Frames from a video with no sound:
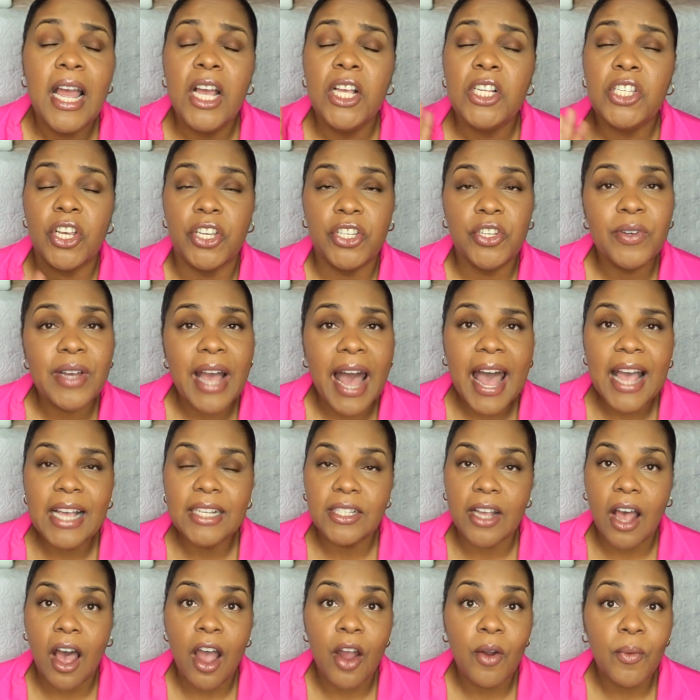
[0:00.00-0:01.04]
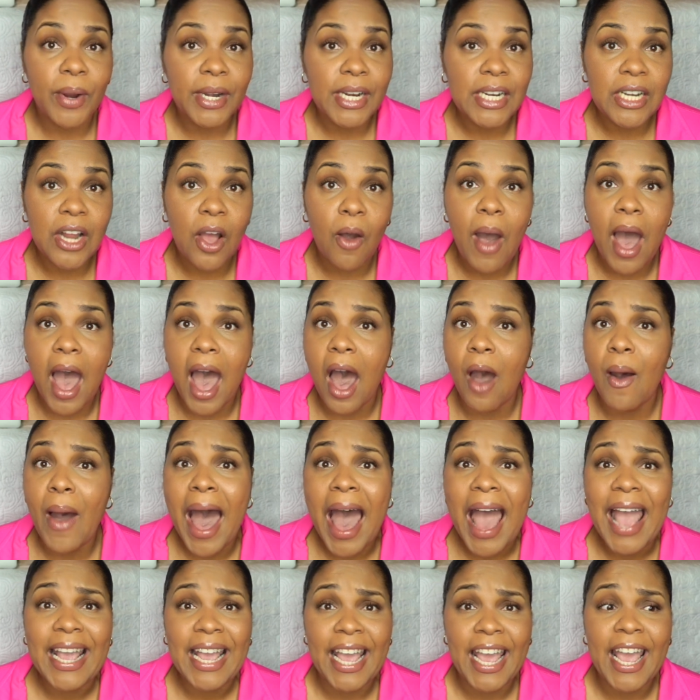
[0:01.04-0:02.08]
So you guys already know how
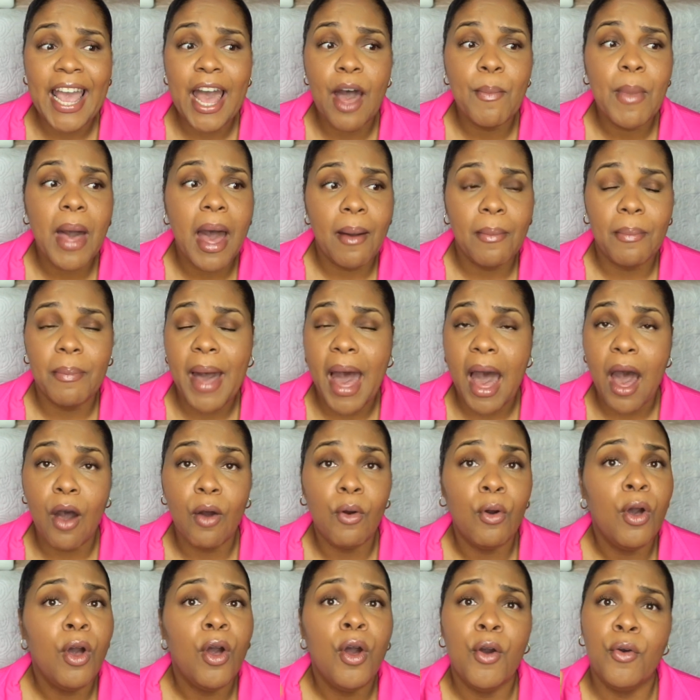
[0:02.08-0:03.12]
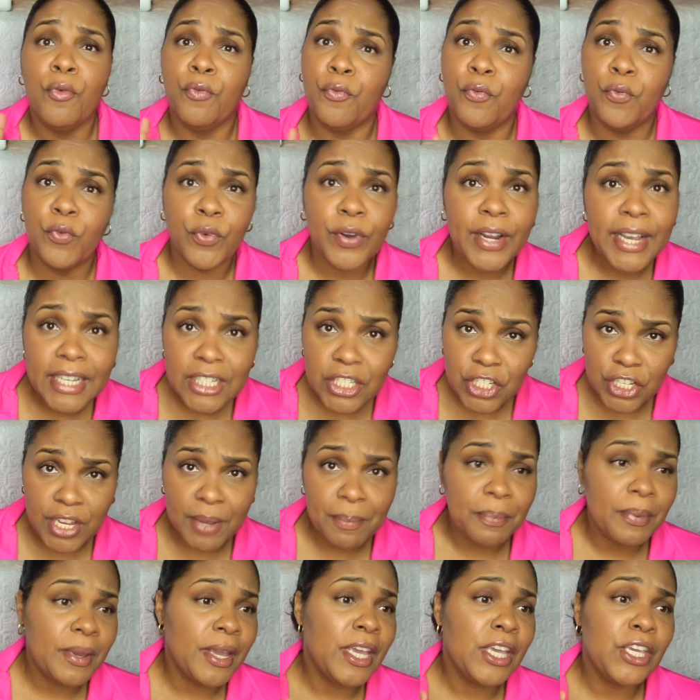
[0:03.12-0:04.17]
I am about free
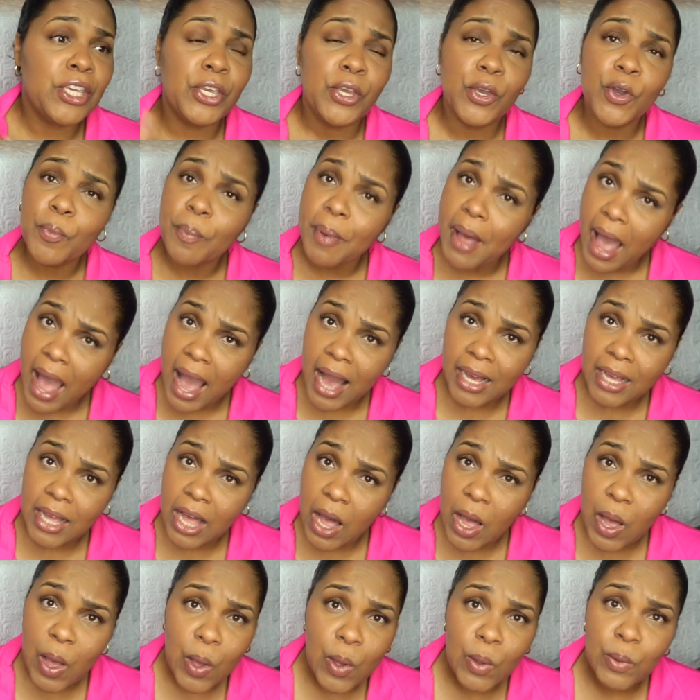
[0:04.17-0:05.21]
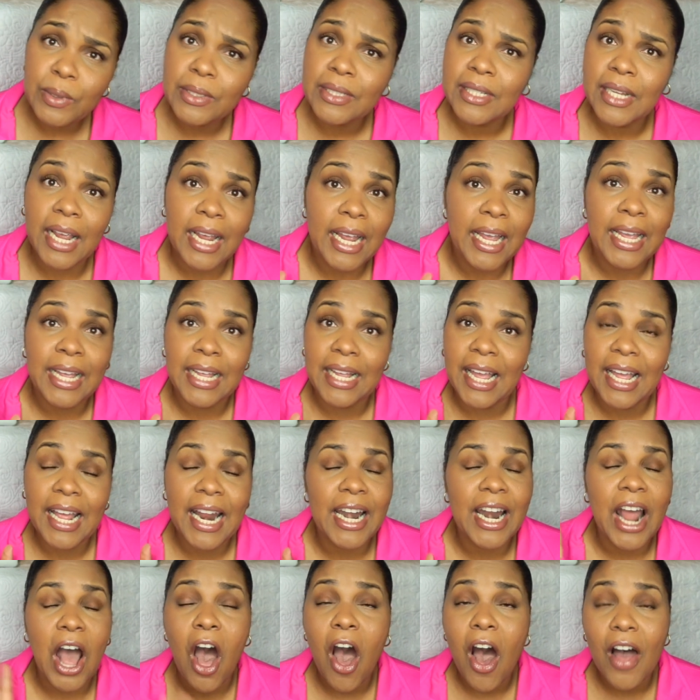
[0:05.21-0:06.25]
shipping, coupon codes,
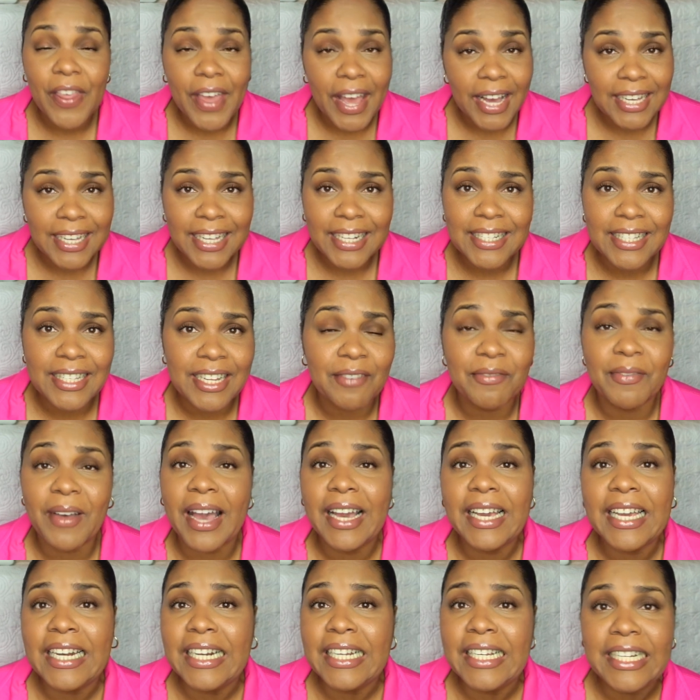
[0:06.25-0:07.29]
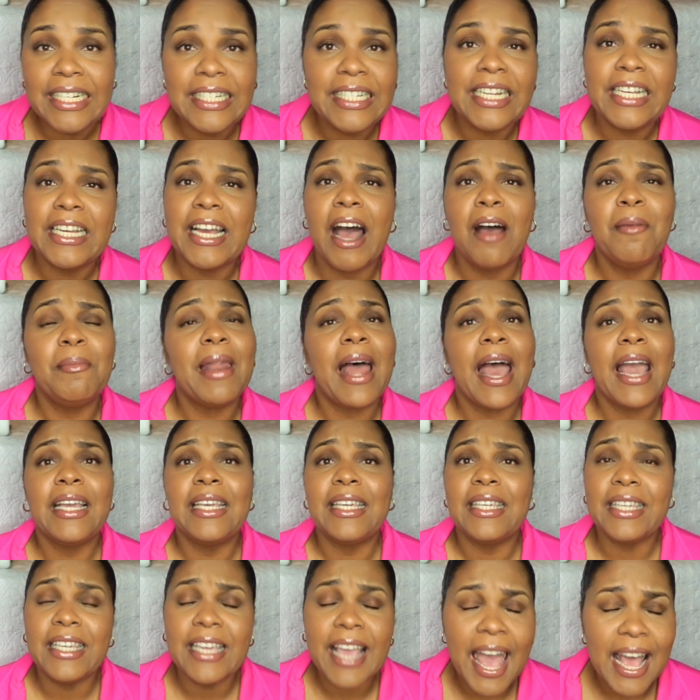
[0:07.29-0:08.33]
and all that good stuff. I get a good deal, I'm like,
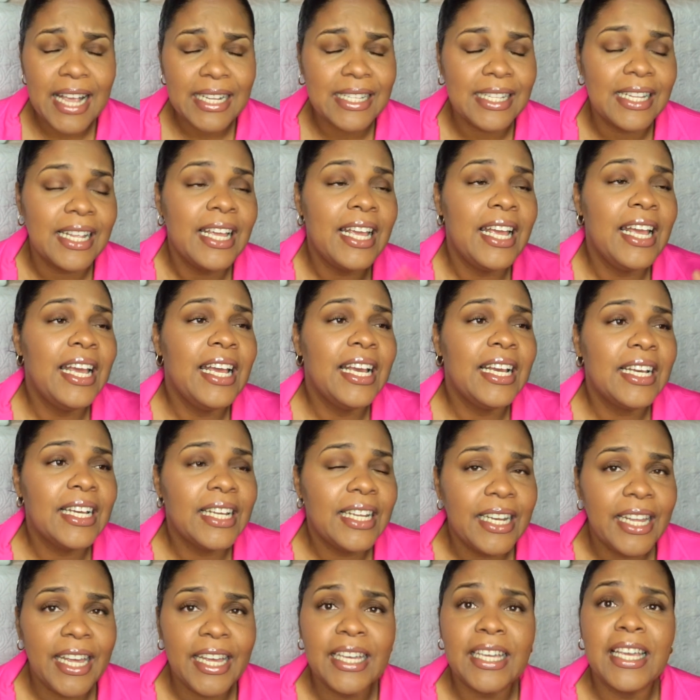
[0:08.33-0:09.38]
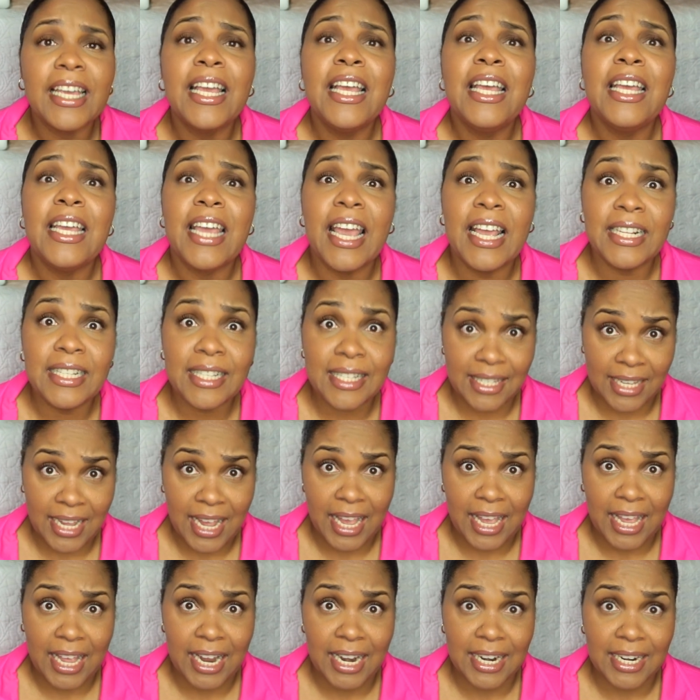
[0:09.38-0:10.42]
yes, click and
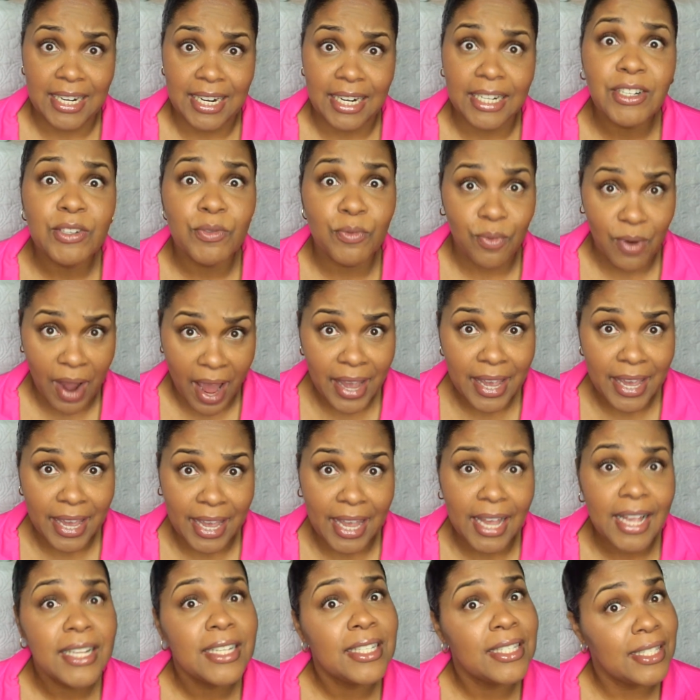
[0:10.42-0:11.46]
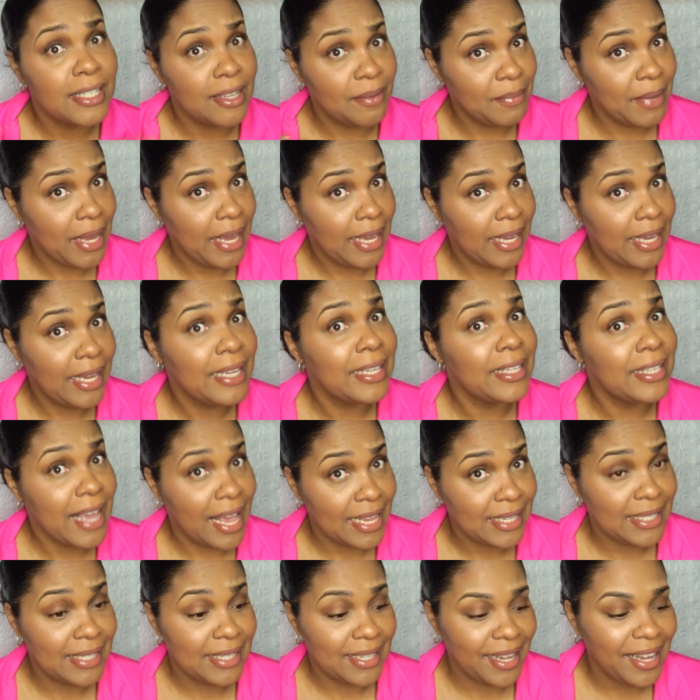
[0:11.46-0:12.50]
send right here to me,
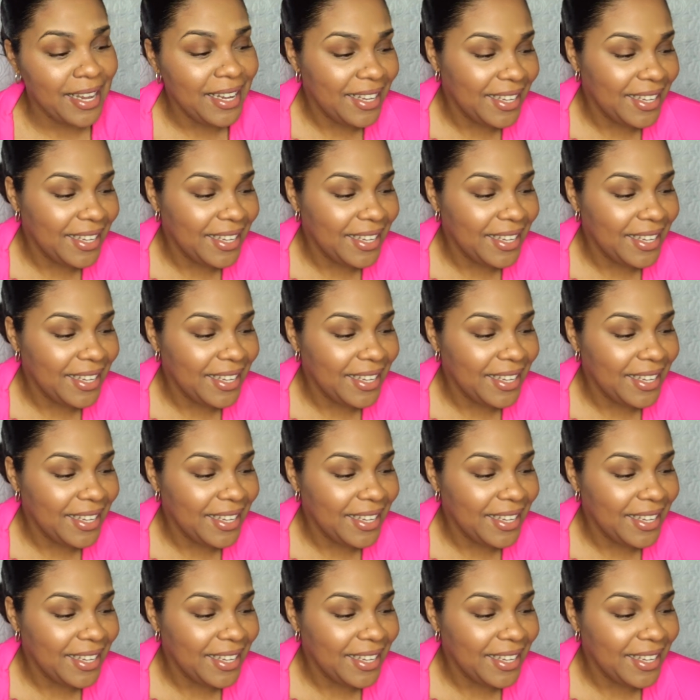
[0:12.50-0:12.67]
yes.